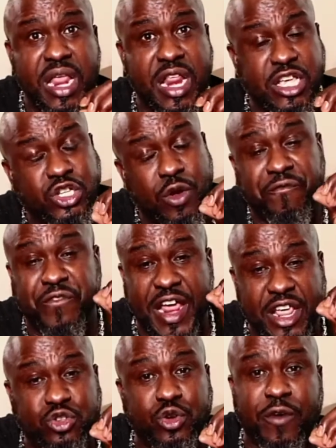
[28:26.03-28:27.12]
That's your
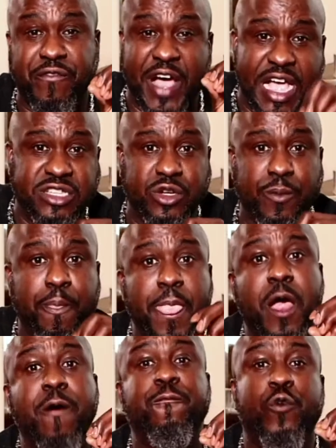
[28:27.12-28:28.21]
financial advisor
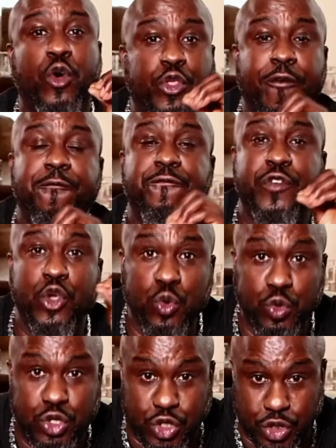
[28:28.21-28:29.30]
for the
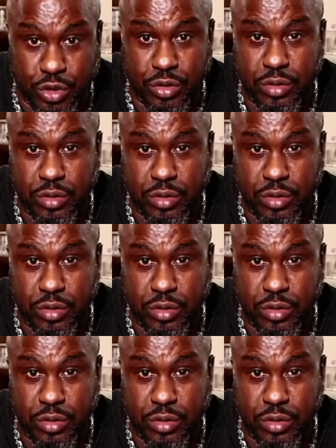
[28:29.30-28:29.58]
future.